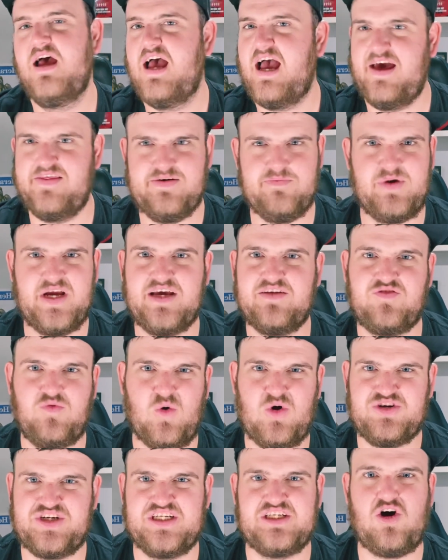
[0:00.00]
and then we get to
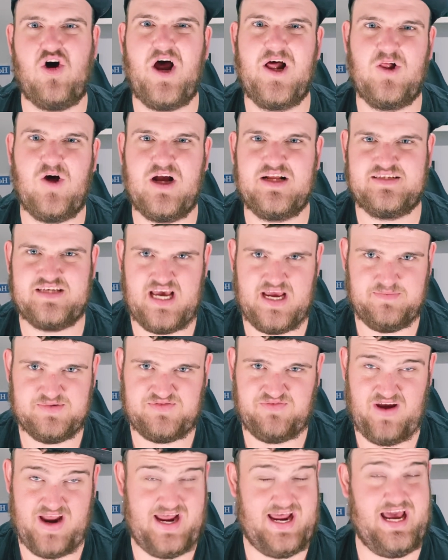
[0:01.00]
watch his highlight tapes
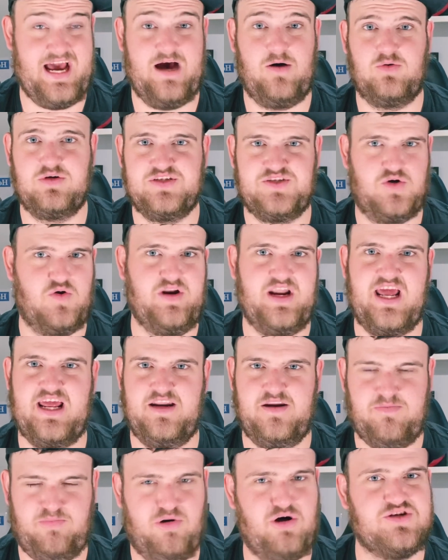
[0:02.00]
for hours on
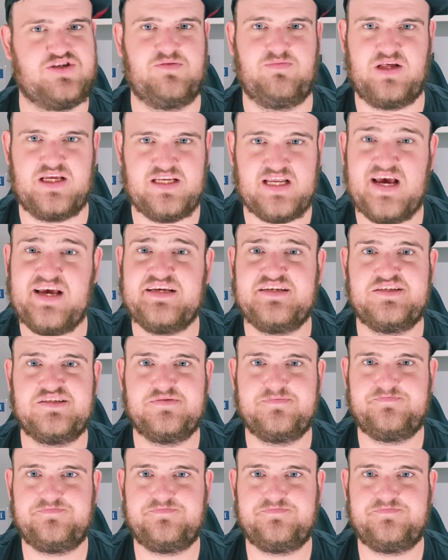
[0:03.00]
end, possibly days.